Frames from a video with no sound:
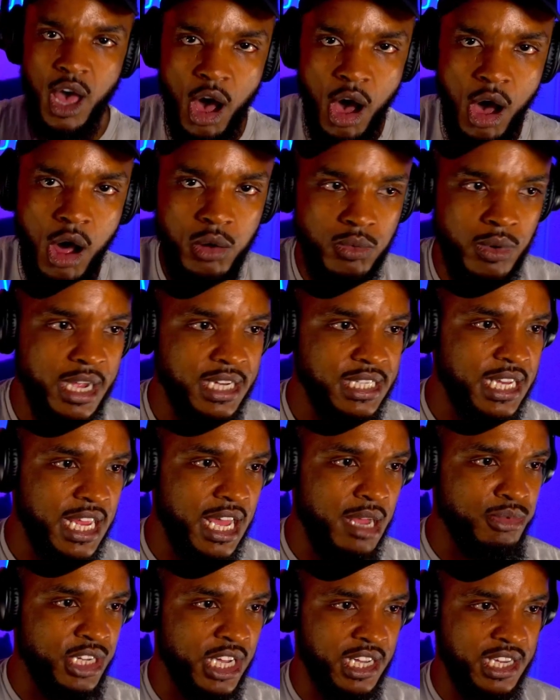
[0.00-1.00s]
right, today I'm
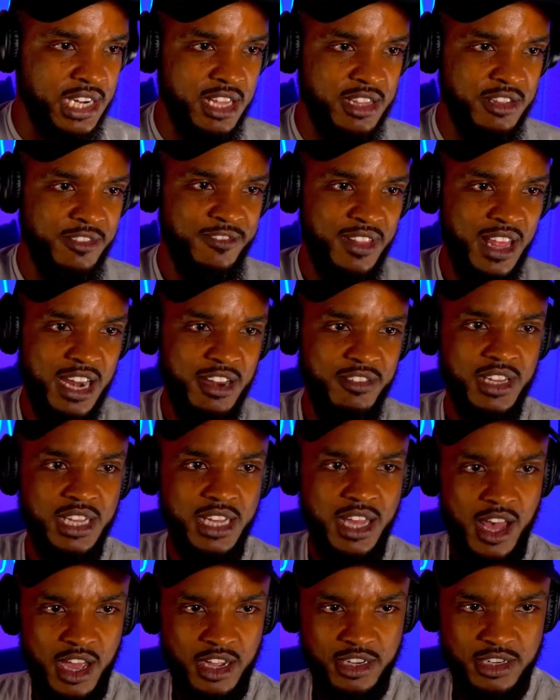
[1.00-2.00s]
checking out The Flight of the
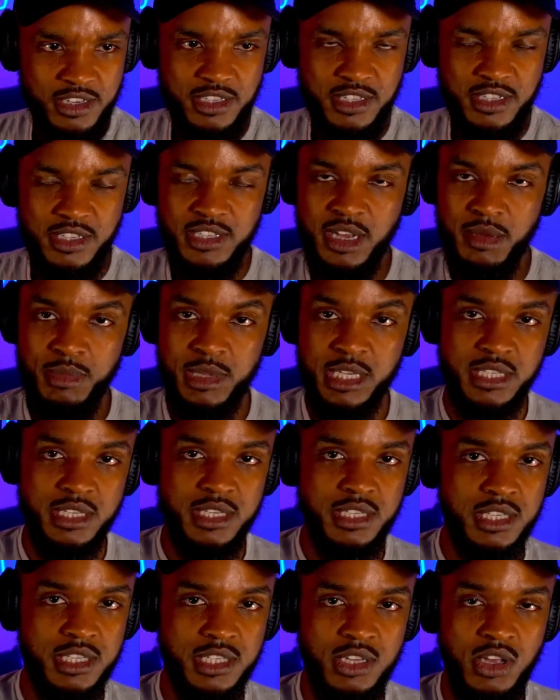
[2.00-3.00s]
Conchords. I'm listening to
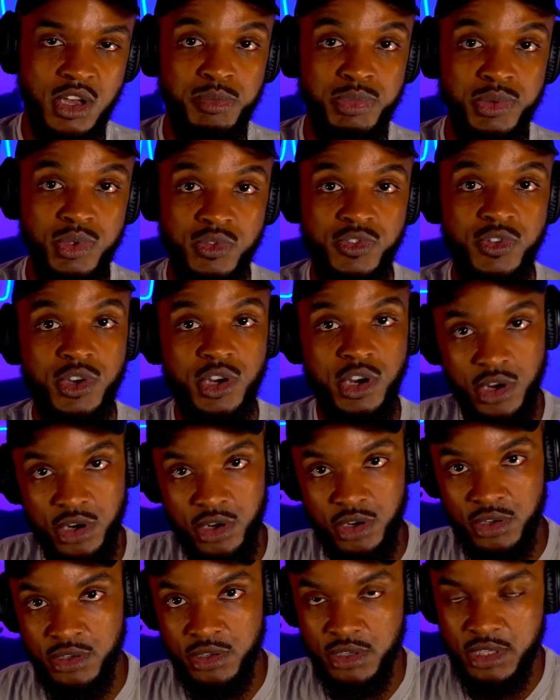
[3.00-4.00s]
the song Beautiful
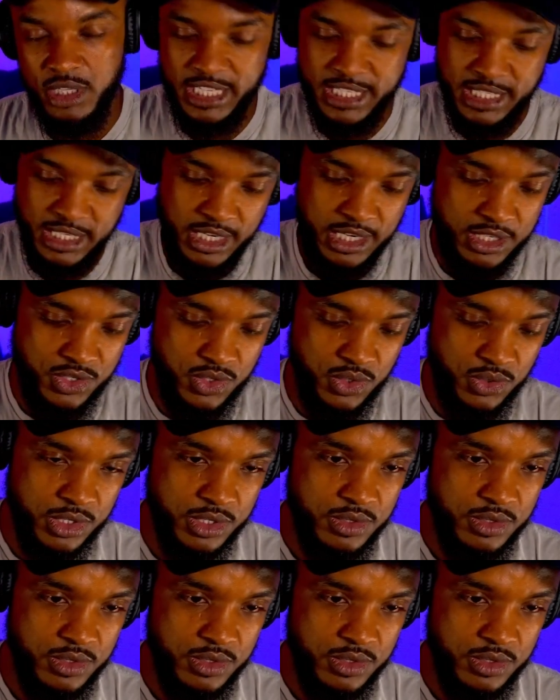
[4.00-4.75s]
Girl. Let's get into it.